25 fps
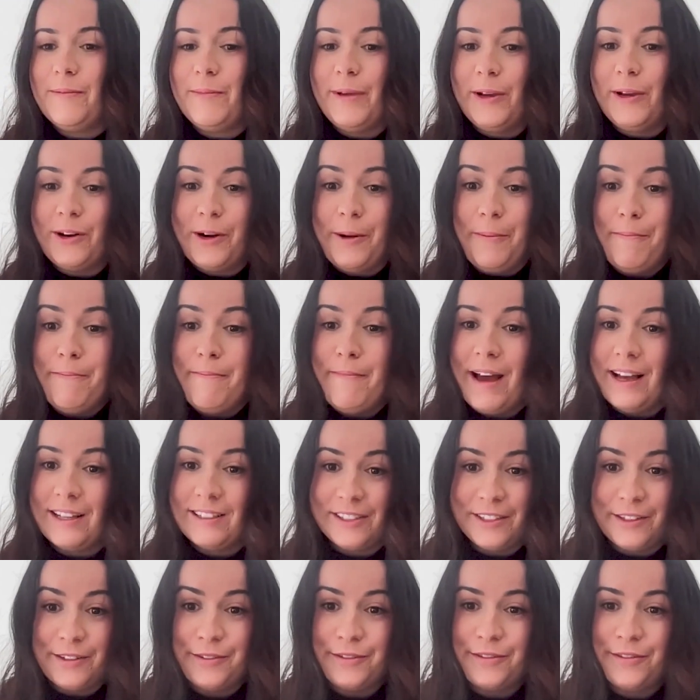to be on a
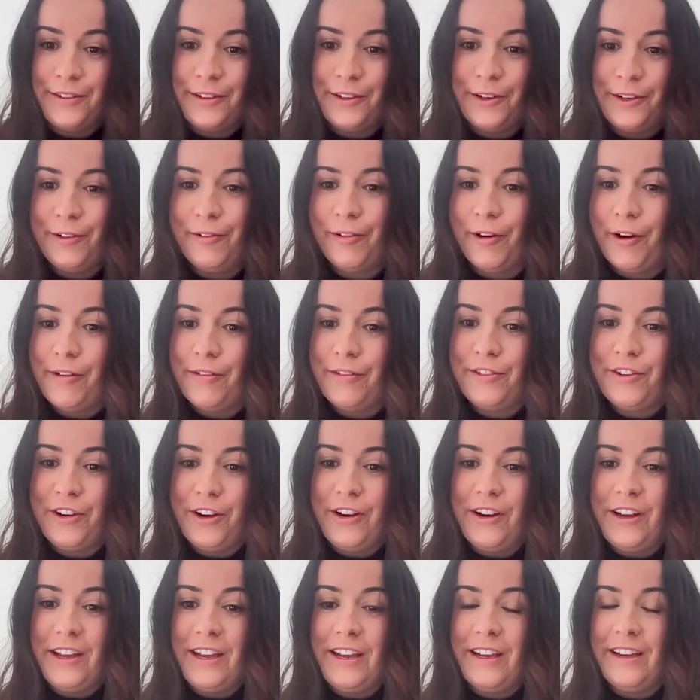massive growth
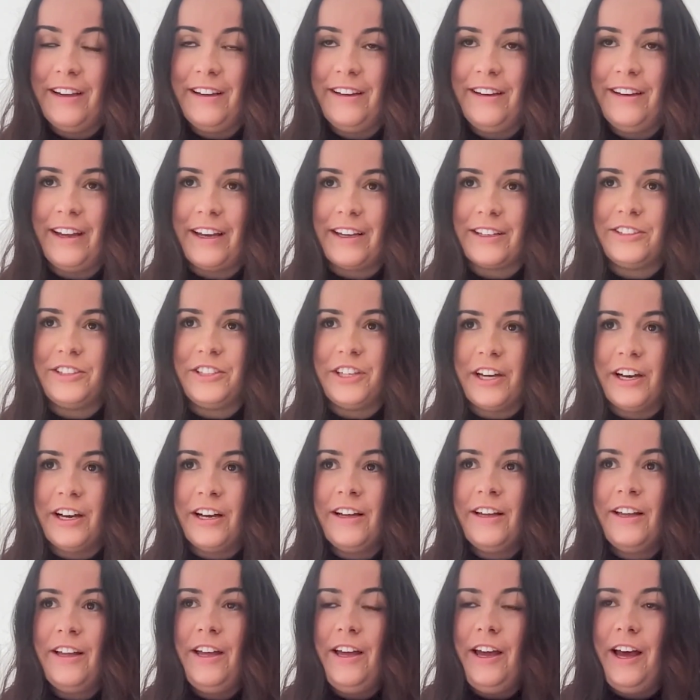journey next
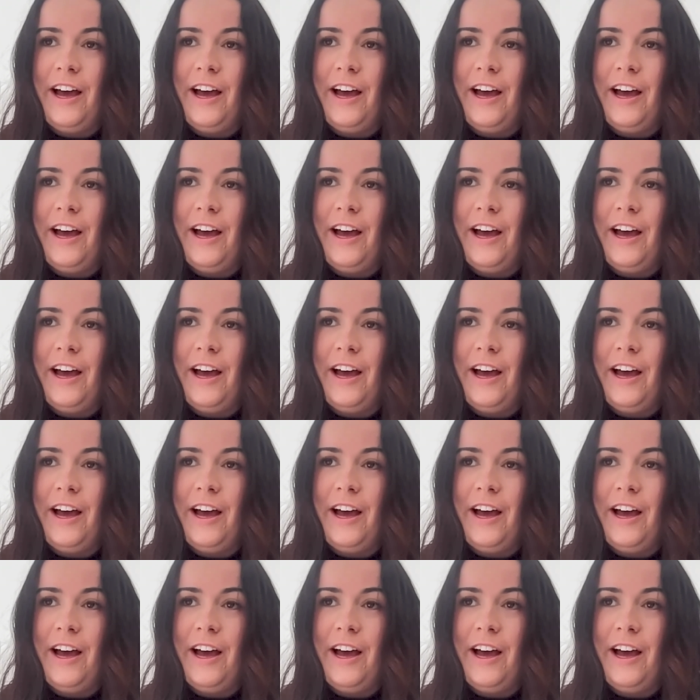year.